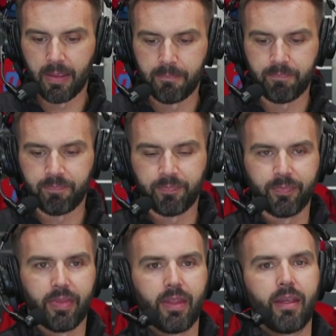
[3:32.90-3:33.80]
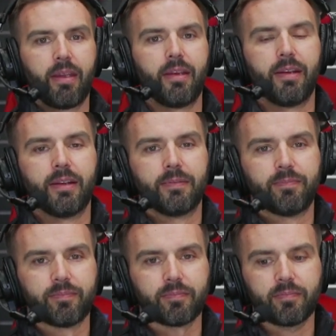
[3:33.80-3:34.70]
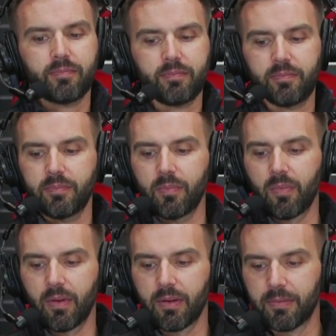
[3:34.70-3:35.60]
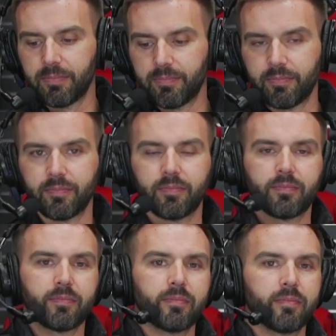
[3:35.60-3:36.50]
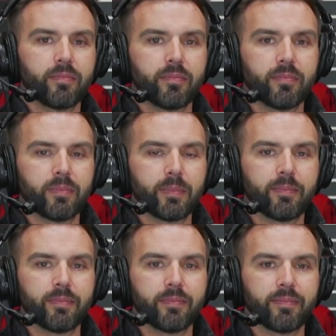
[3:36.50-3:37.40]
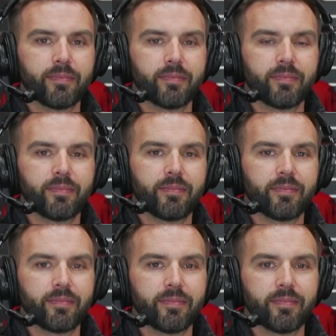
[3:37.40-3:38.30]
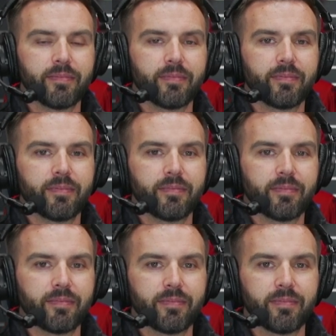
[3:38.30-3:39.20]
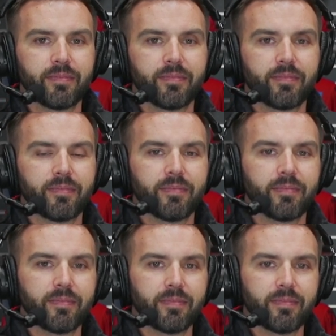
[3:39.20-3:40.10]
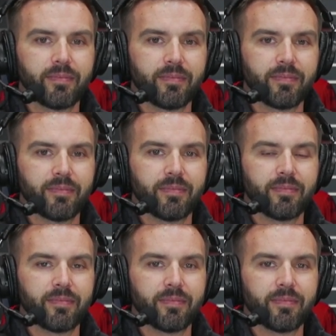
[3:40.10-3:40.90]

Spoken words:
This person isn't speaking.